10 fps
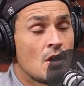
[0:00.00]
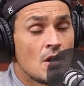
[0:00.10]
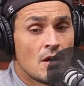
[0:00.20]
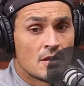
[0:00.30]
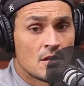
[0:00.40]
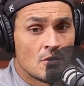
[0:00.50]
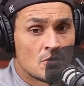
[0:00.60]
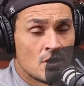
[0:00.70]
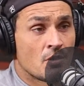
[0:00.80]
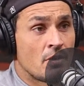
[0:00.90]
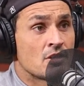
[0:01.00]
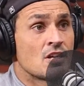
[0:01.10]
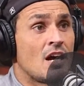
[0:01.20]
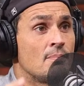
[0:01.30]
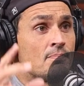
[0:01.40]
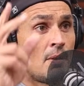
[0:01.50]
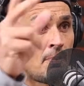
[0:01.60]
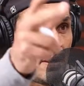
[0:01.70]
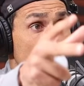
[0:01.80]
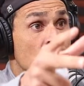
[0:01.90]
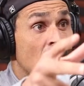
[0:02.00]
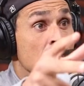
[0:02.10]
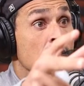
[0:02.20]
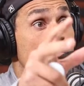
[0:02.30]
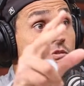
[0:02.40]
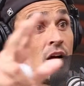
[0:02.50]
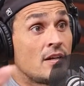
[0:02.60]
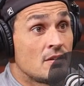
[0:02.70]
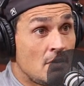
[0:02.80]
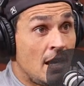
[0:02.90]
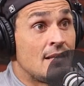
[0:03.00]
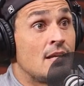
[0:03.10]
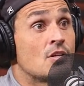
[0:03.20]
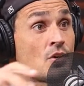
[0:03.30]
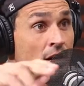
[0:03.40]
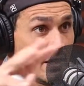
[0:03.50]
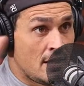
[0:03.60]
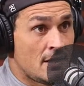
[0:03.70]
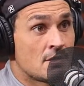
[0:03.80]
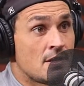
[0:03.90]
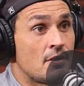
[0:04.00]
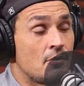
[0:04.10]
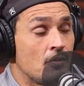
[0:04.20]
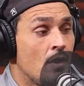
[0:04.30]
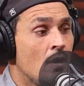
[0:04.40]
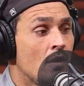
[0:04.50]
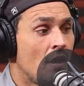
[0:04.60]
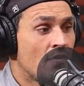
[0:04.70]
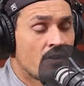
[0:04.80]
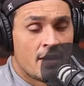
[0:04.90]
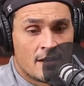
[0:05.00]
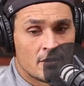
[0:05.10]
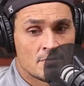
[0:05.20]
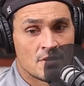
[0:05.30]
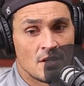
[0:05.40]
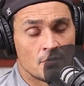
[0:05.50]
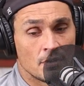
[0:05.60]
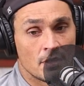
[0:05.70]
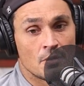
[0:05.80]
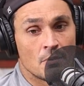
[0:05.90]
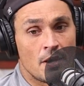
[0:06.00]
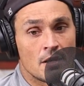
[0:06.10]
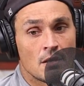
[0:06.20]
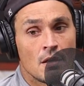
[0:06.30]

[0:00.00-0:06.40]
head coach did a great job apologizing, trying to end it, trying to get it settled. I thought he handled himself really great,